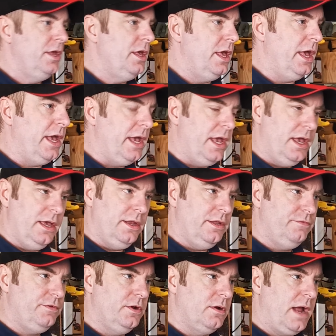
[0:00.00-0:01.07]
And
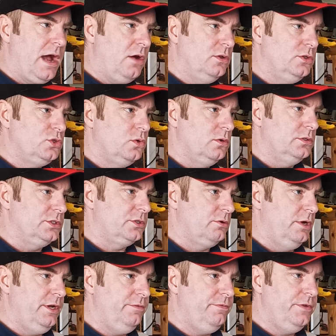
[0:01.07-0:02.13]
if you're out towards
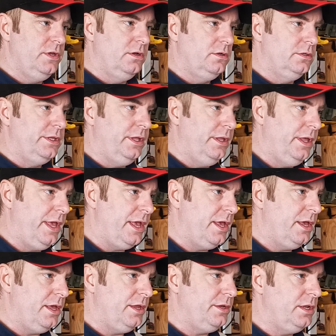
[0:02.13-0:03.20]
Greenfield
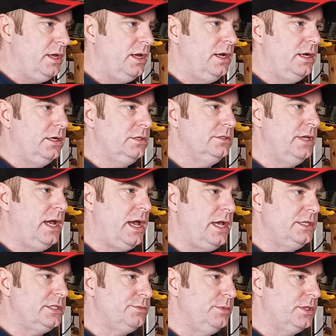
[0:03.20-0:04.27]
and the
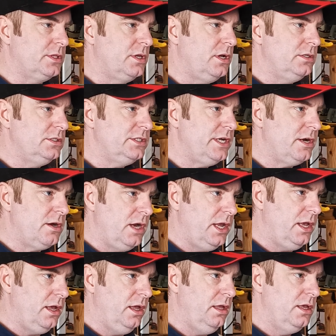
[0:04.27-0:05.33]
Highsmith Guns
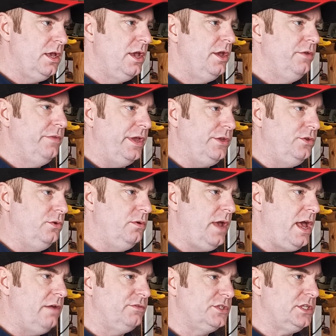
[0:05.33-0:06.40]
area, they do
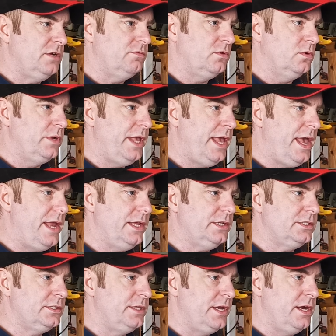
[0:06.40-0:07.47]
have several
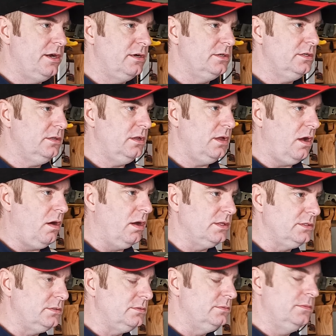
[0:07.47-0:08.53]
Caniks there
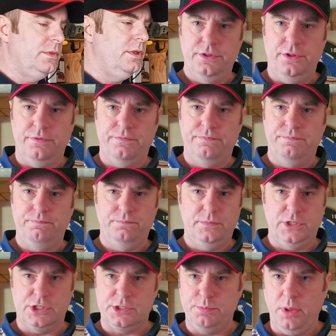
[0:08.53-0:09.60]
on the
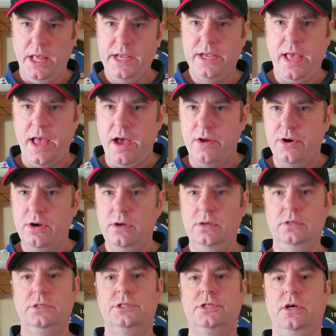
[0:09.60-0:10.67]
display counter.
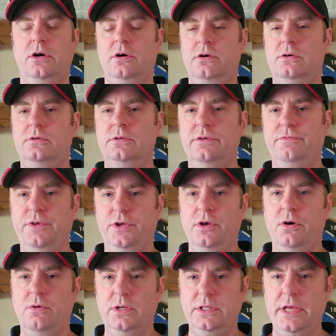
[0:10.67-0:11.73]
So if you
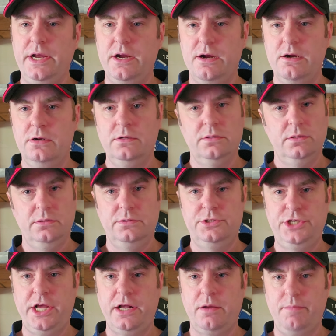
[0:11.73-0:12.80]
go in there,
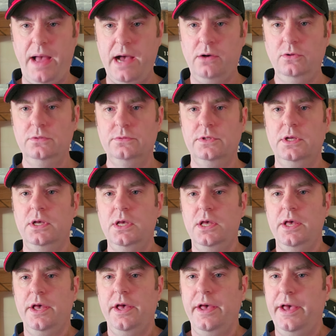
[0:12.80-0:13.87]
check them out.
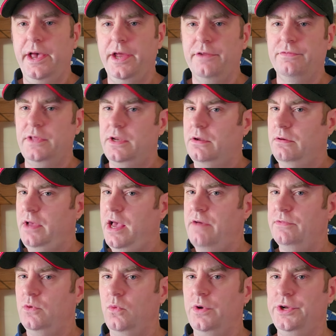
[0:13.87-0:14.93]
And if they don't
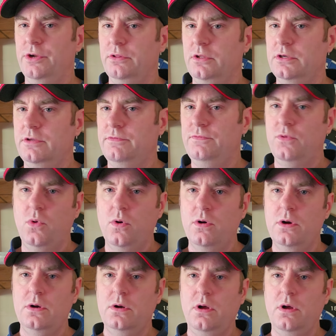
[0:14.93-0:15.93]
have the one you're looking for,